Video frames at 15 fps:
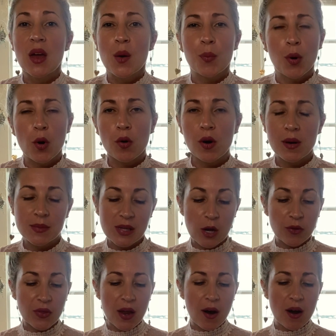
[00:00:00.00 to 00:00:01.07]
programs
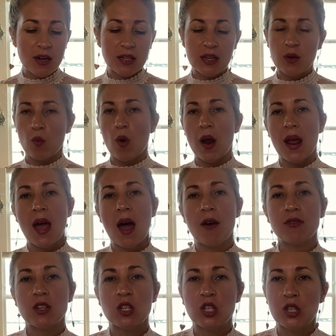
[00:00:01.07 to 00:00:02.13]
out there. I didn't want to have
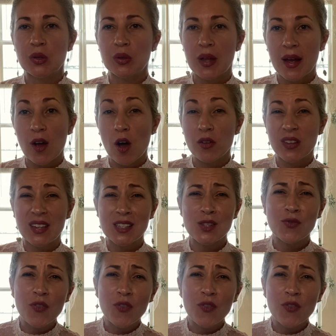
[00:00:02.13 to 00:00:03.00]
to do like all these